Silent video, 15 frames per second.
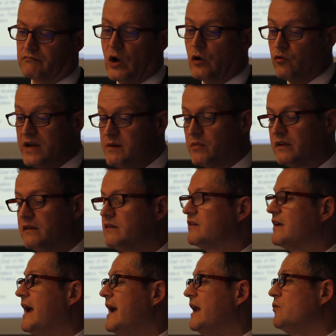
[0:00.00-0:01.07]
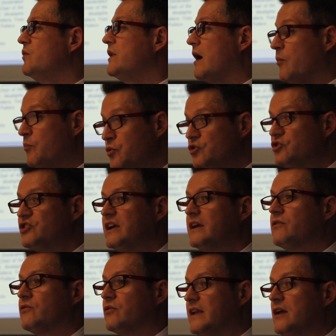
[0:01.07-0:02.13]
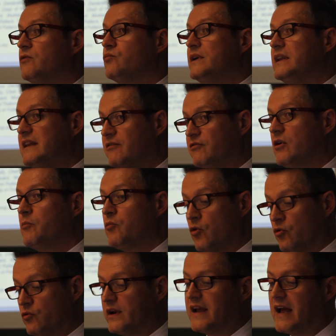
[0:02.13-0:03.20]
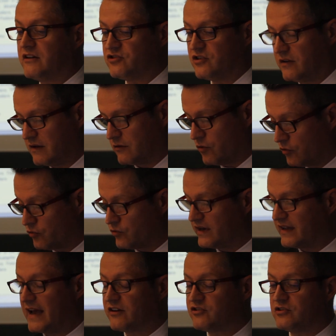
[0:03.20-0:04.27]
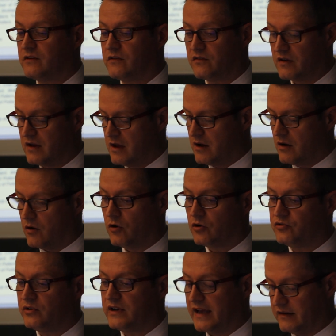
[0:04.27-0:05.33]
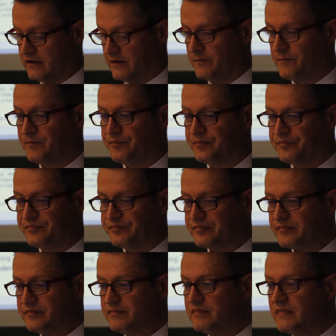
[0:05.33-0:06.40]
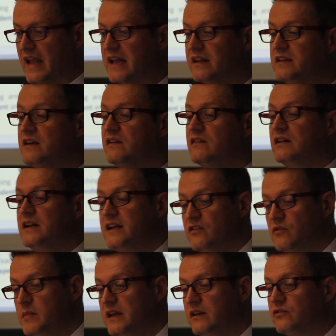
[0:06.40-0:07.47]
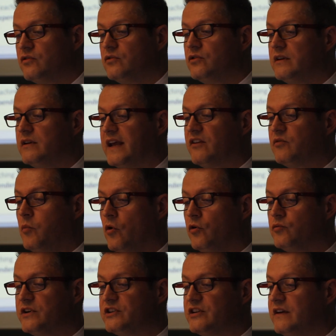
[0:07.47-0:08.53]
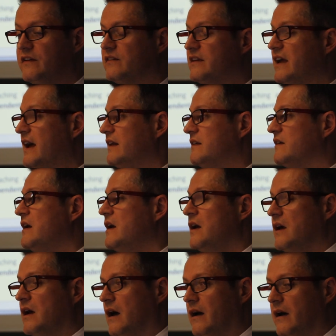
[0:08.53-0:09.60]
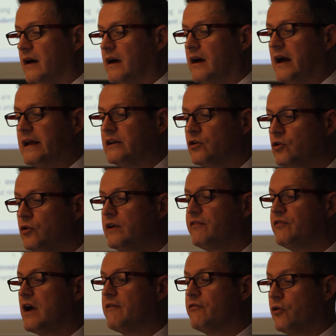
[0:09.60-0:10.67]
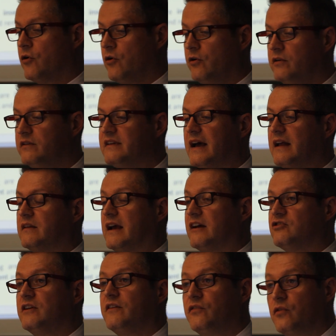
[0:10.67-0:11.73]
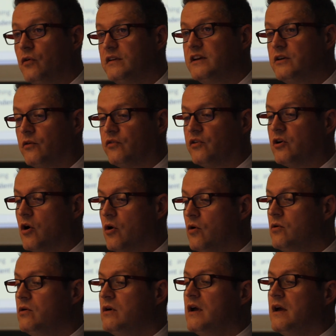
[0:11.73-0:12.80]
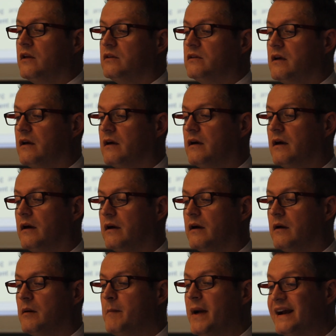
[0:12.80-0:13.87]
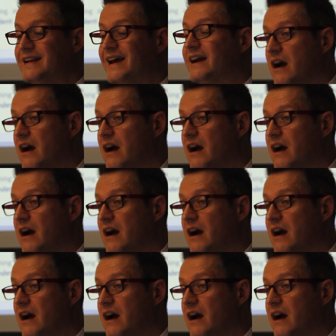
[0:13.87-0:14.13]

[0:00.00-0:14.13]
agreement, and we are pushing so that we develop concrete actions all together. And this leads me to the next point, which is that I don't know if you have heard that actually 30 years ago the Magna